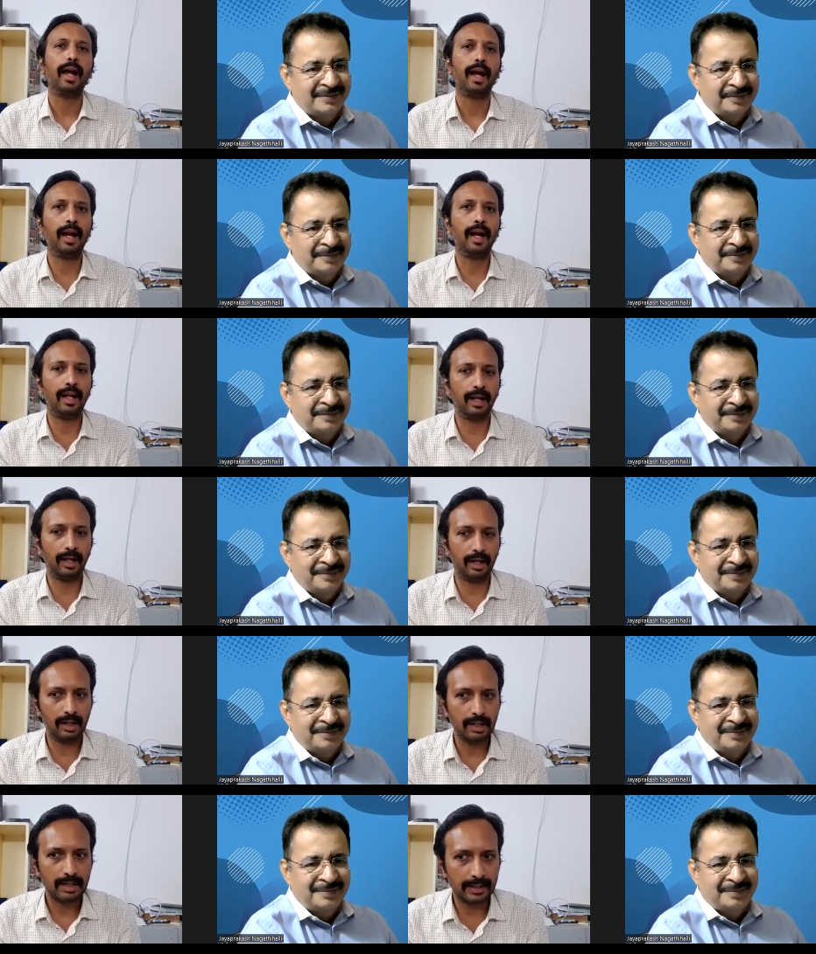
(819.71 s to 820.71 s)
Speaker 1: and
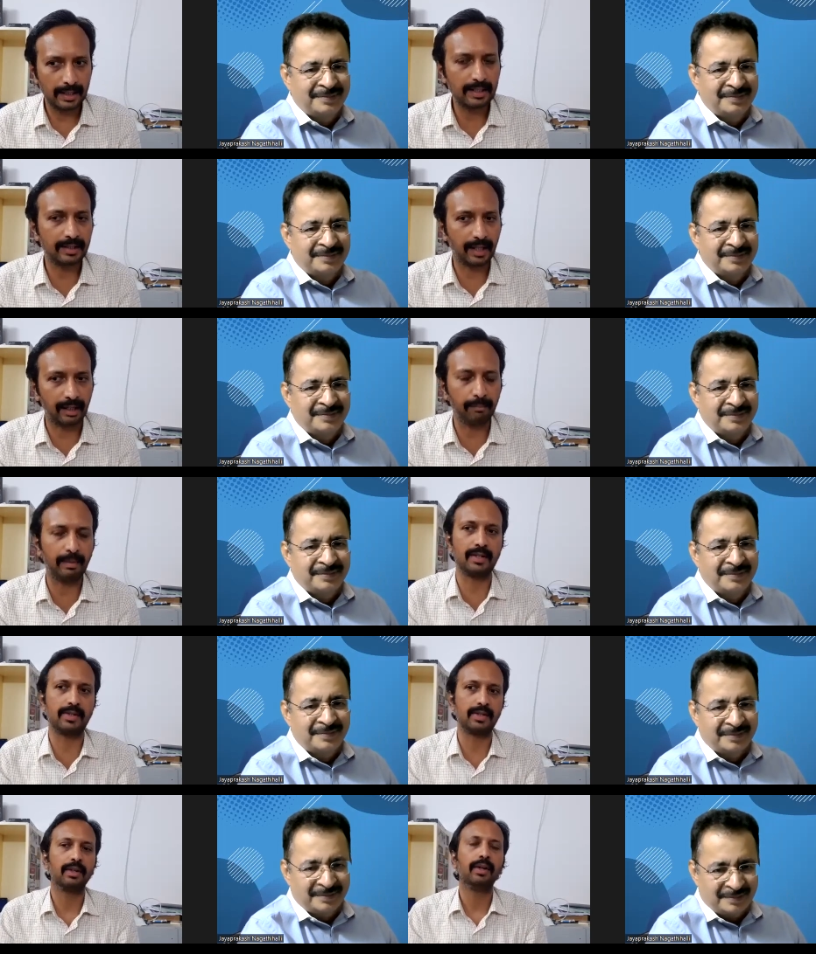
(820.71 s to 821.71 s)
uh, since 10
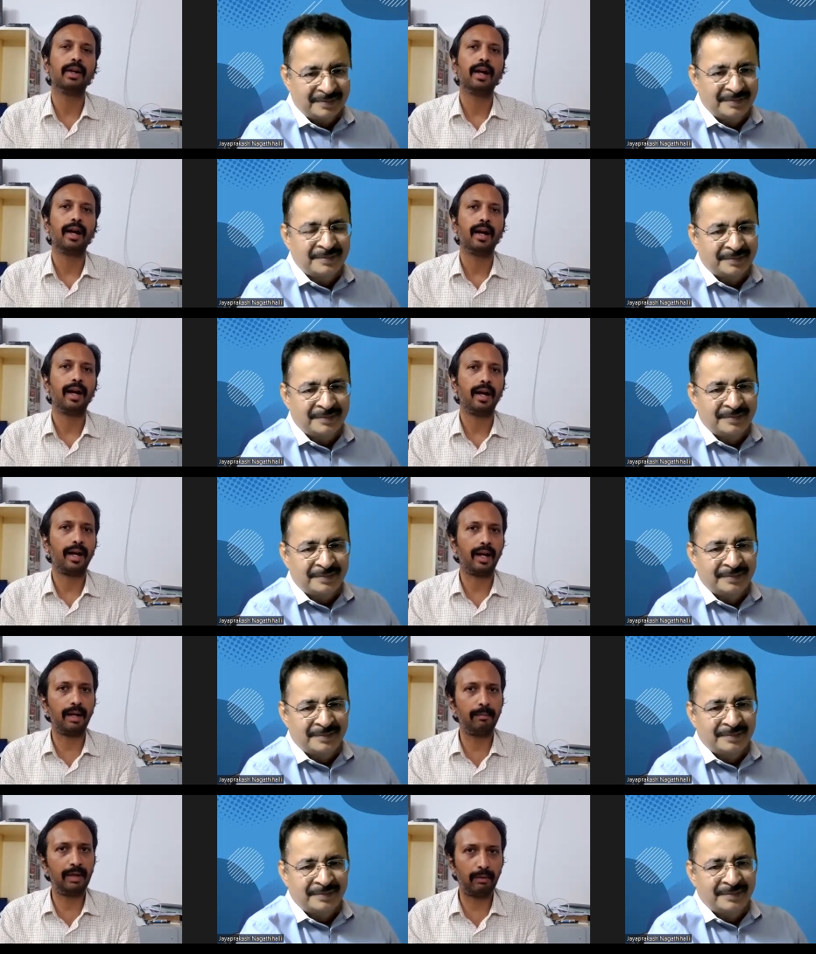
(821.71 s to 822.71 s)
months
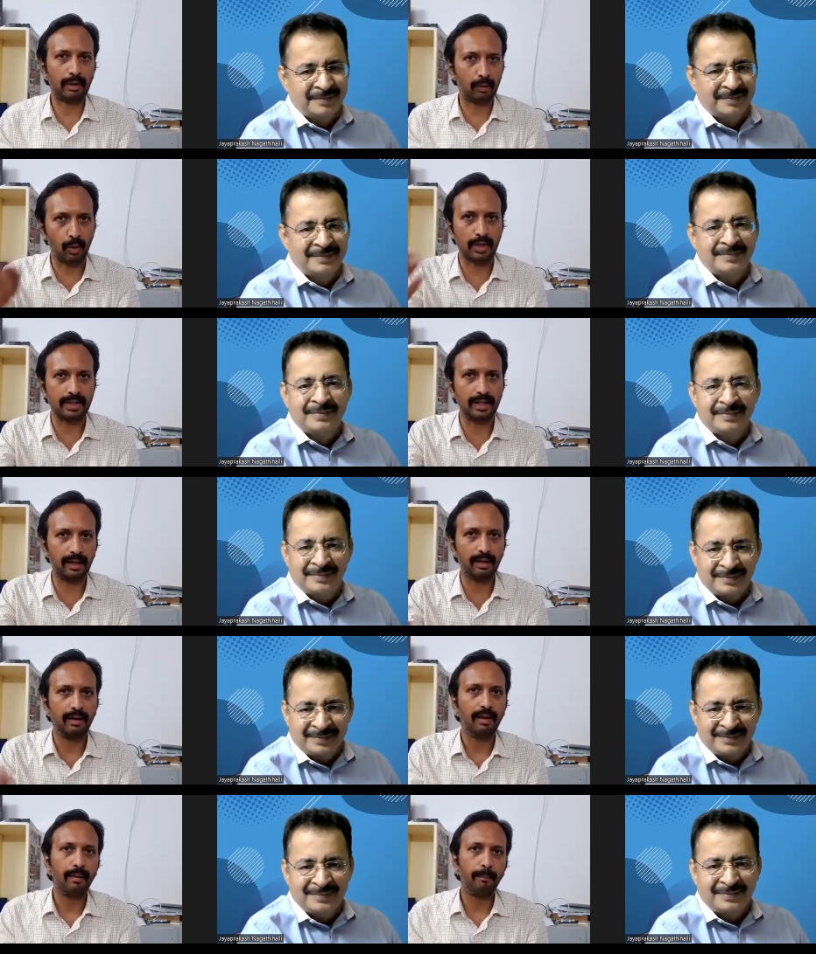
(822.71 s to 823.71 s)
i'm in your course sir
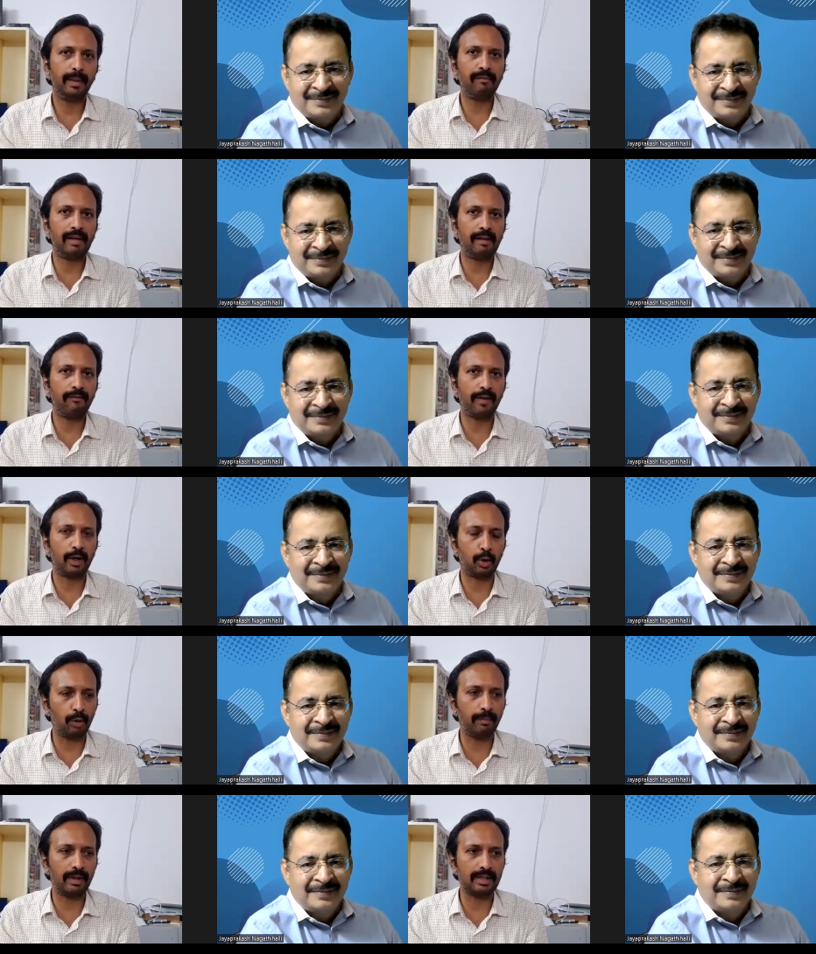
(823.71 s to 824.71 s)
meanwhile for
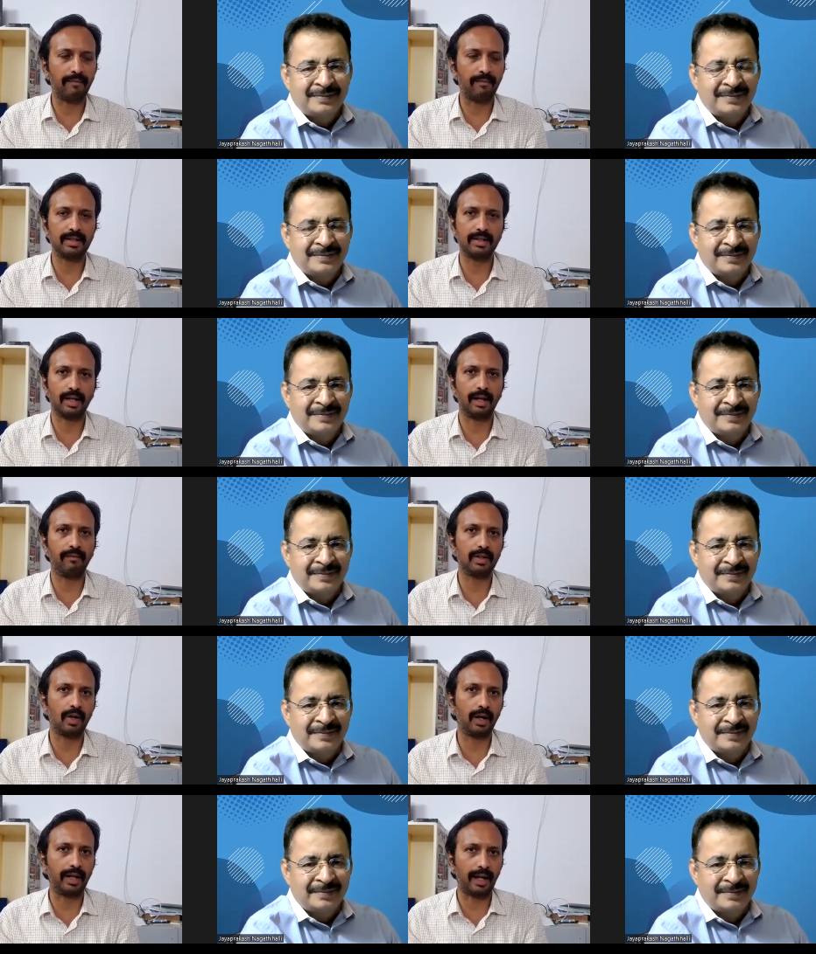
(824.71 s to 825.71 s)
two months i was i was
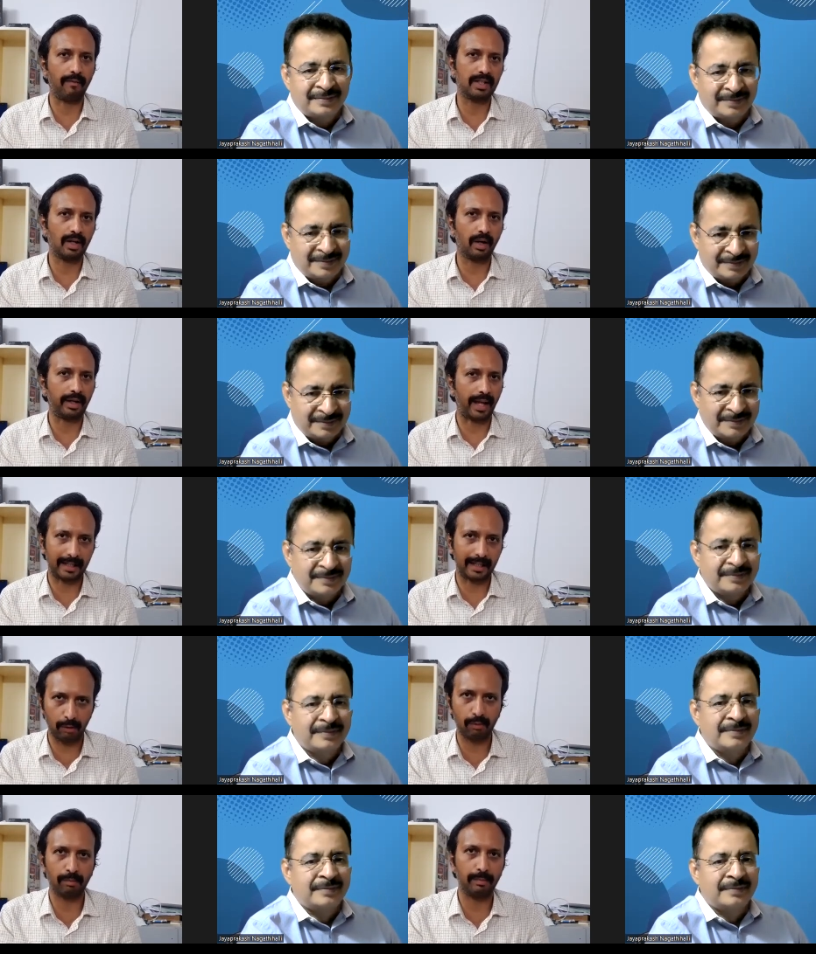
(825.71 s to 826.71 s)
not i was not
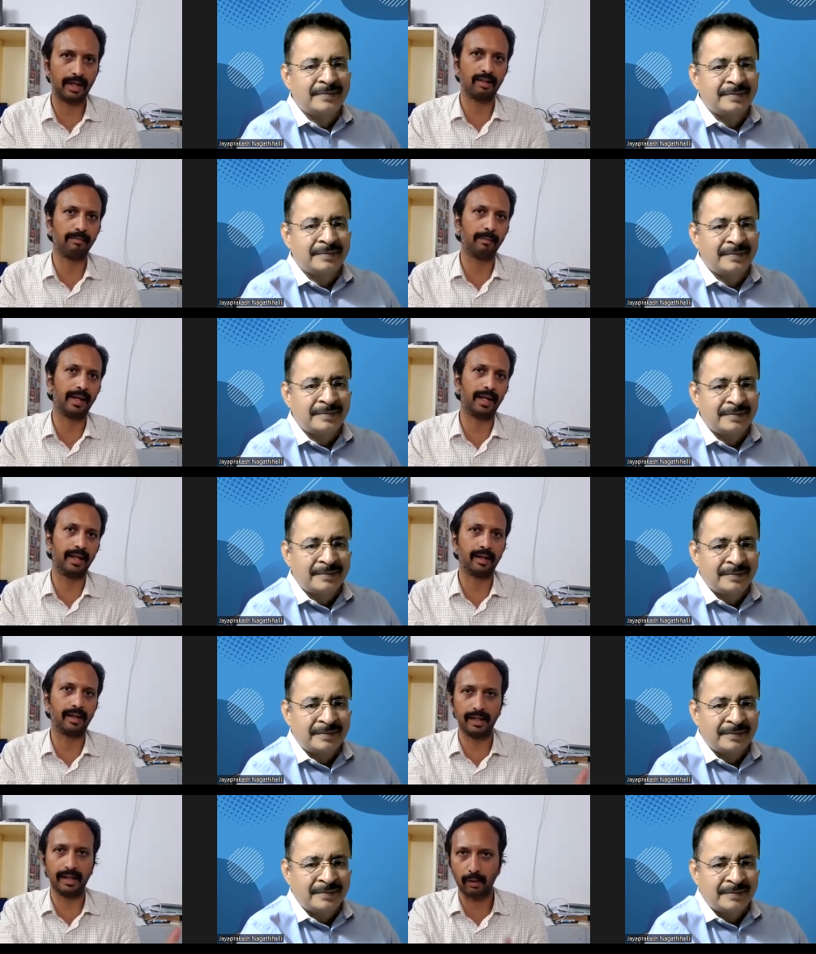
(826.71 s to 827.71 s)
active because of my
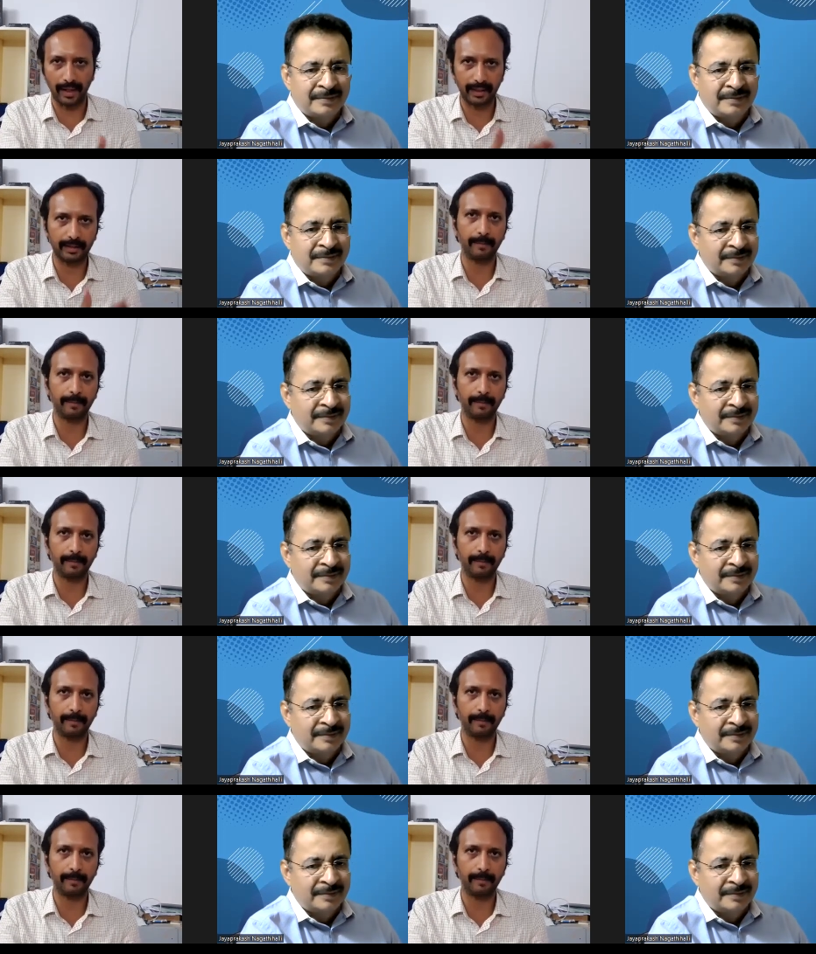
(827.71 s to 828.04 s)
clinic work